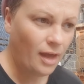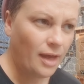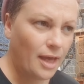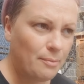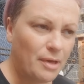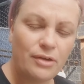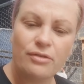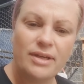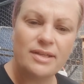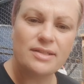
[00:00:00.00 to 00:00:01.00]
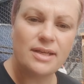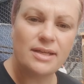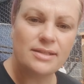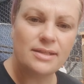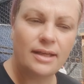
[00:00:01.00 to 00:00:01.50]
Another reason
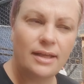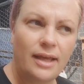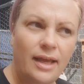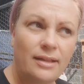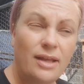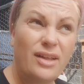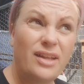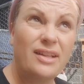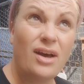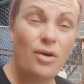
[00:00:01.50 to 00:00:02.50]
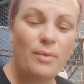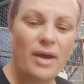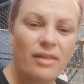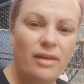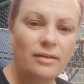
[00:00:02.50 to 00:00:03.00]
is in the hot
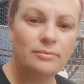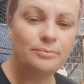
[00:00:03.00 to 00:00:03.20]
weather,